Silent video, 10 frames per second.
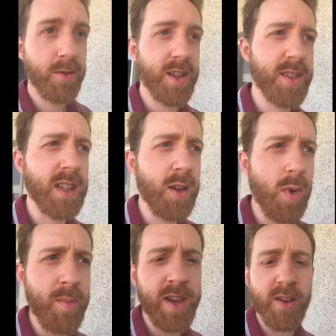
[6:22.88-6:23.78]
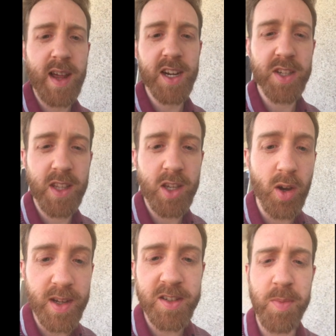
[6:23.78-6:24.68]
recently, women are actually
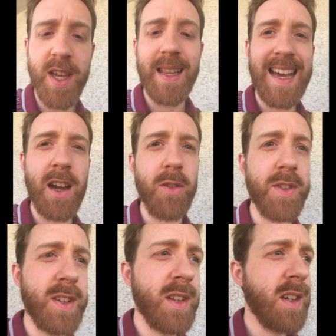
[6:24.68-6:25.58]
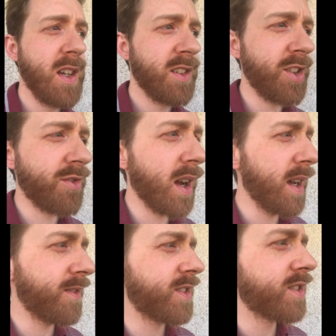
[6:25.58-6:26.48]
going to be allowed to
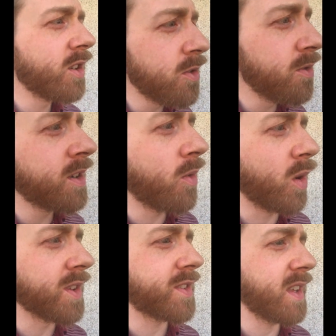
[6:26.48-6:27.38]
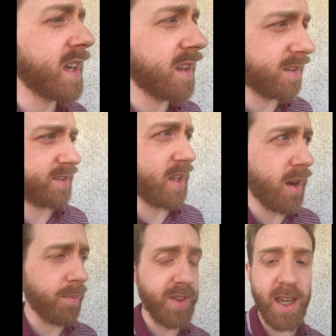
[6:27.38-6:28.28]
drive soon once they
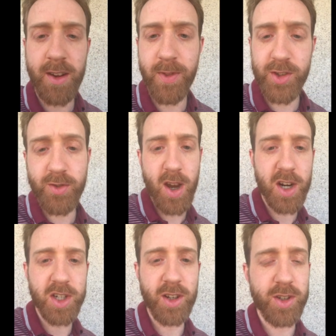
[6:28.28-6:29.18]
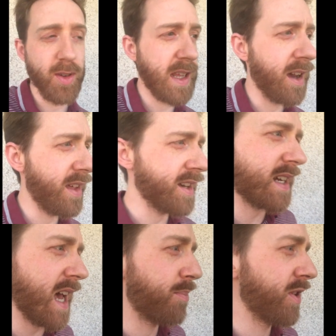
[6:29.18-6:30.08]
set up the infrastructure to allow that to
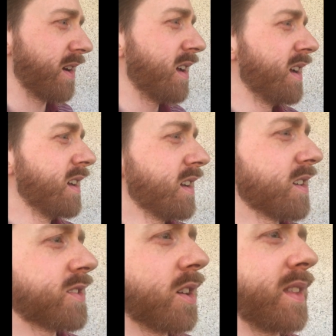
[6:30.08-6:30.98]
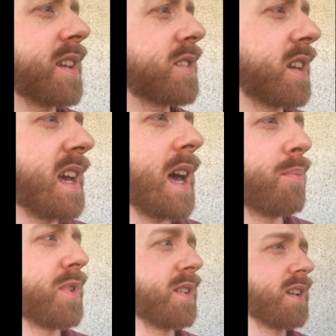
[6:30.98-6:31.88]
happen. So that's going to
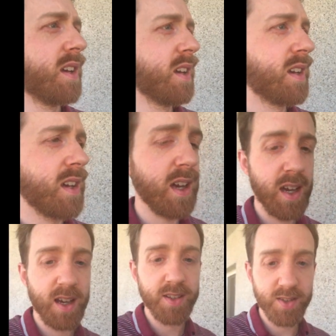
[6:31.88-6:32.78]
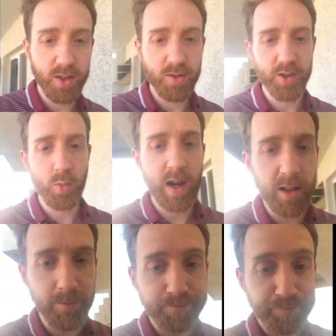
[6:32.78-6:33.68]
happen soon as well.